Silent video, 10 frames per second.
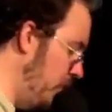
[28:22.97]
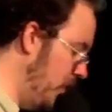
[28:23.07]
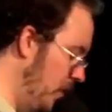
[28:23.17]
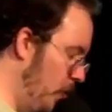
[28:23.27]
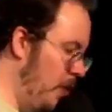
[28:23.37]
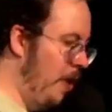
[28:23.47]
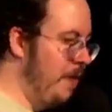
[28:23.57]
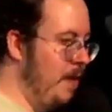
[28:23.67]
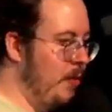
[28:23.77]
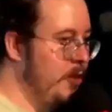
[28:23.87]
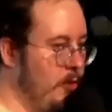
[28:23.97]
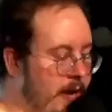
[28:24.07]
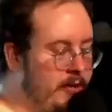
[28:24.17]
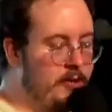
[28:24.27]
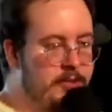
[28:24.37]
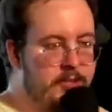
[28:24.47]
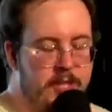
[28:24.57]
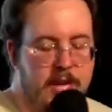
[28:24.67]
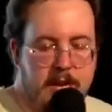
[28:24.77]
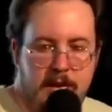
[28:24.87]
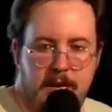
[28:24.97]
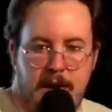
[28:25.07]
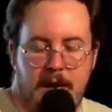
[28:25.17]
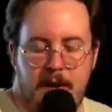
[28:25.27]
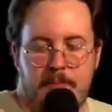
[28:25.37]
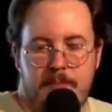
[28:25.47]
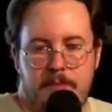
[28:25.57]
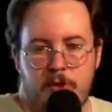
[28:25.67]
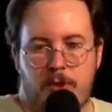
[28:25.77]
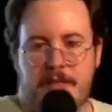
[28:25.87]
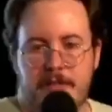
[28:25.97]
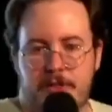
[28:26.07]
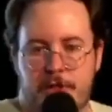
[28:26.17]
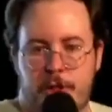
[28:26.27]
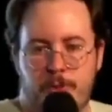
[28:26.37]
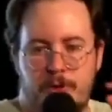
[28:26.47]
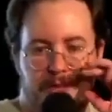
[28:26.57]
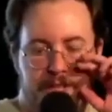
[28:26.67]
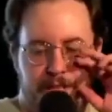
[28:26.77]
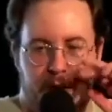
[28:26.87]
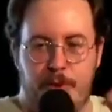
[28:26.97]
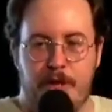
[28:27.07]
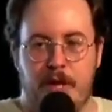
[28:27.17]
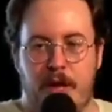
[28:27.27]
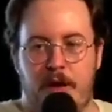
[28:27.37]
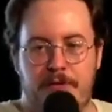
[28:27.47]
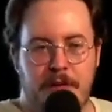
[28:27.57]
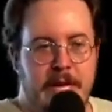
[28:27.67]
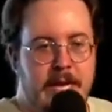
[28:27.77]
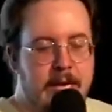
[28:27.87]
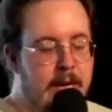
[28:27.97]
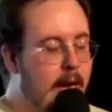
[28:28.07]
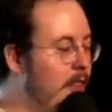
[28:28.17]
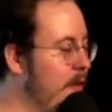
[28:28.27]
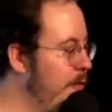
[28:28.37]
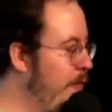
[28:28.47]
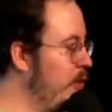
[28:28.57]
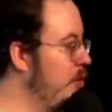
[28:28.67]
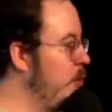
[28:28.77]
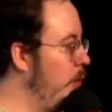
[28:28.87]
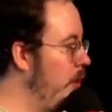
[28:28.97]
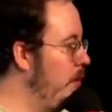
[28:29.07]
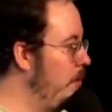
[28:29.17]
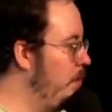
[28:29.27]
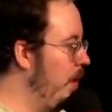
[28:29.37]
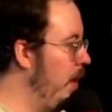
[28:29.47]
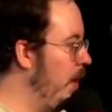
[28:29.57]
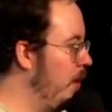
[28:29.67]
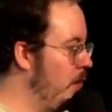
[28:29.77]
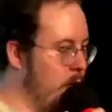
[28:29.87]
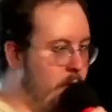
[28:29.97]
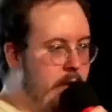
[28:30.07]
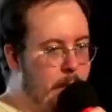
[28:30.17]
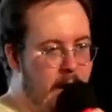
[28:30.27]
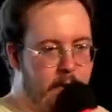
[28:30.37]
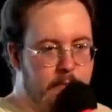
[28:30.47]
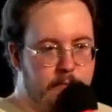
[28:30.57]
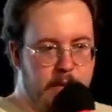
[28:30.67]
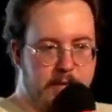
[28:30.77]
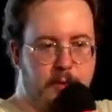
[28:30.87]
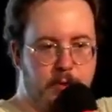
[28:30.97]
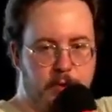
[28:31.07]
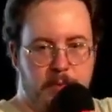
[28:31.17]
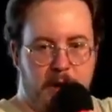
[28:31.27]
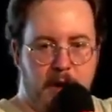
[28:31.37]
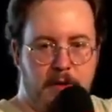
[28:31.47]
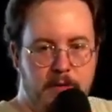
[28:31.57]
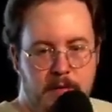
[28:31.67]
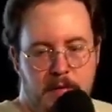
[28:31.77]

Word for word: One of my favorite directors um, directed two movies that I really love. Uh, the first one being The Green Mile. You guys know The Green Mile?